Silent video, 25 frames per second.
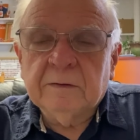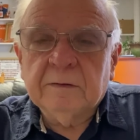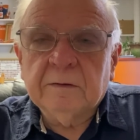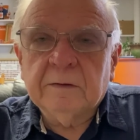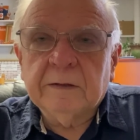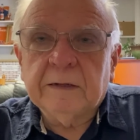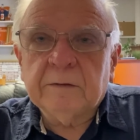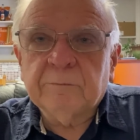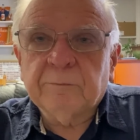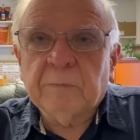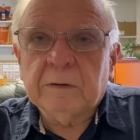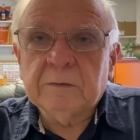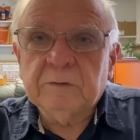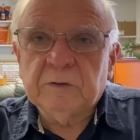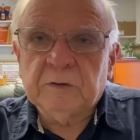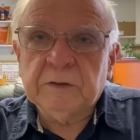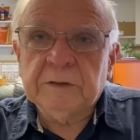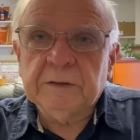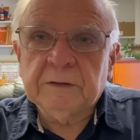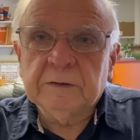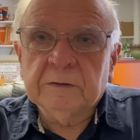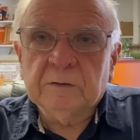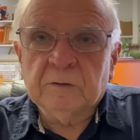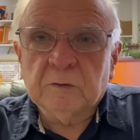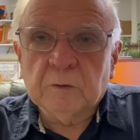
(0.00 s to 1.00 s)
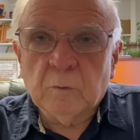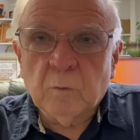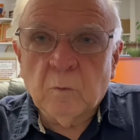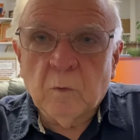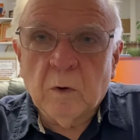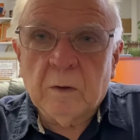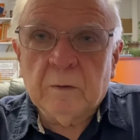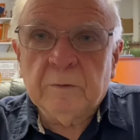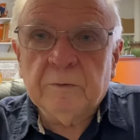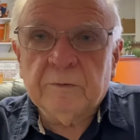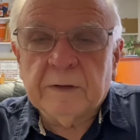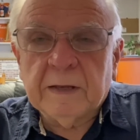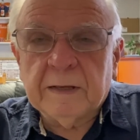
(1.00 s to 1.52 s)
that Jesus
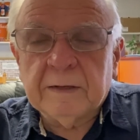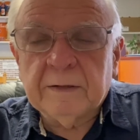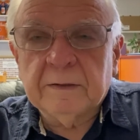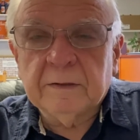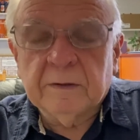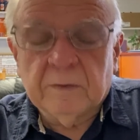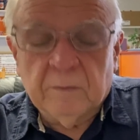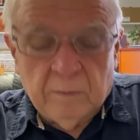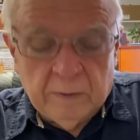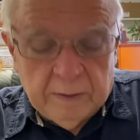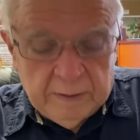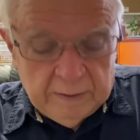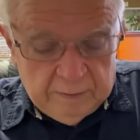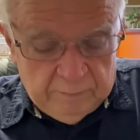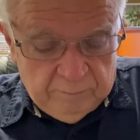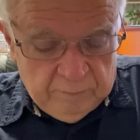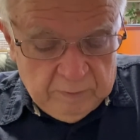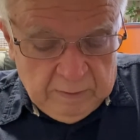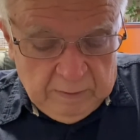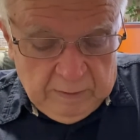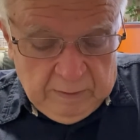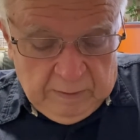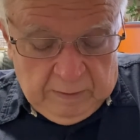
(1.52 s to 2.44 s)
arose out of the grave.